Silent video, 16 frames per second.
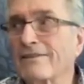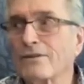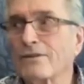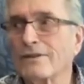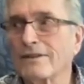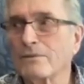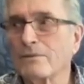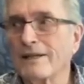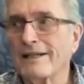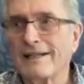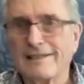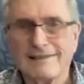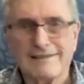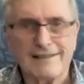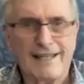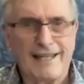Do it the way
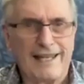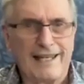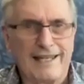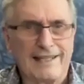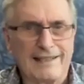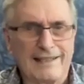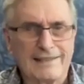I say.